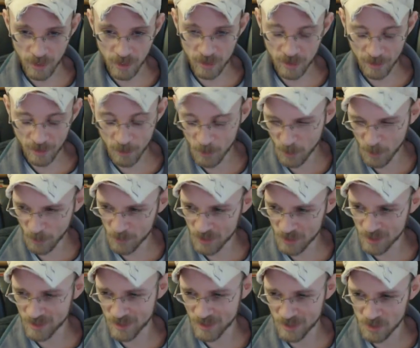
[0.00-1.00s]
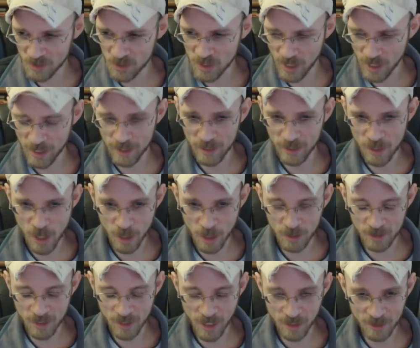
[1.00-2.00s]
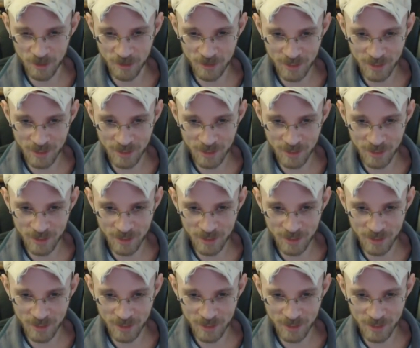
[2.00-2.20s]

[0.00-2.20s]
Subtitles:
who uses this giant naginata